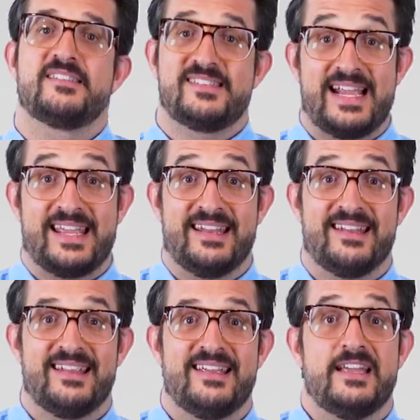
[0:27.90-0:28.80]
Second,
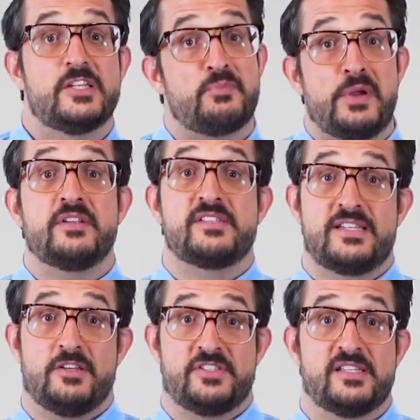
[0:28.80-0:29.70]
experience
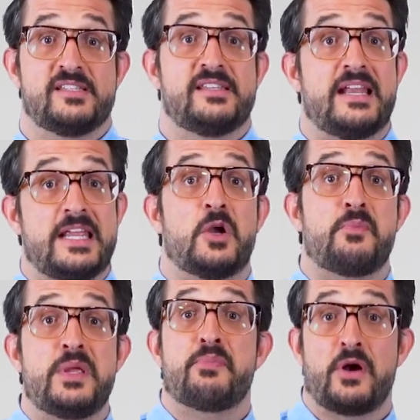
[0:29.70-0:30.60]
tells us that
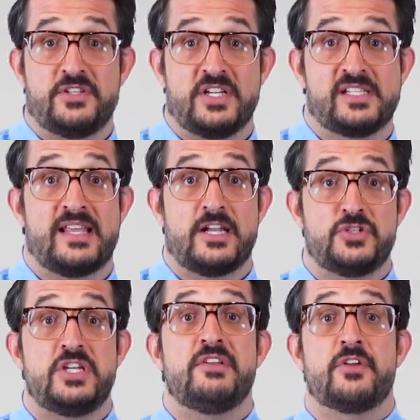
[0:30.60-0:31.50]
ERP projects that
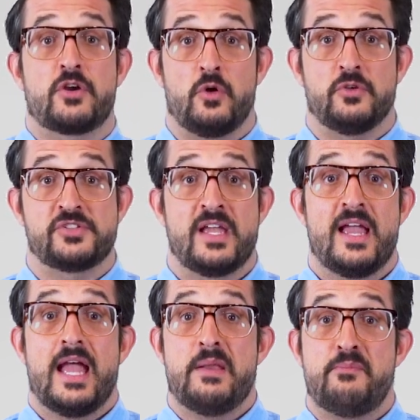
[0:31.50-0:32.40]
achieve their goals
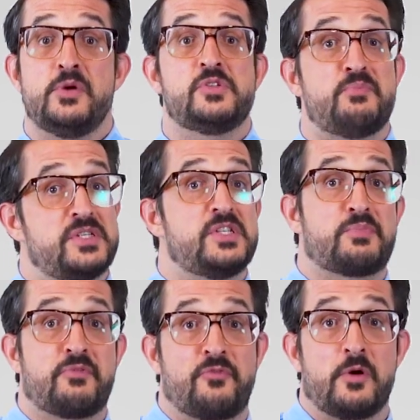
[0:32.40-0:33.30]
and boost business
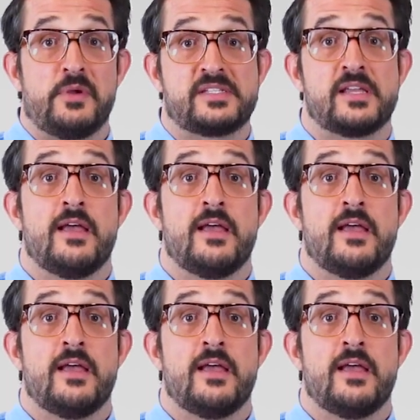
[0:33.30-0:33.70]
performance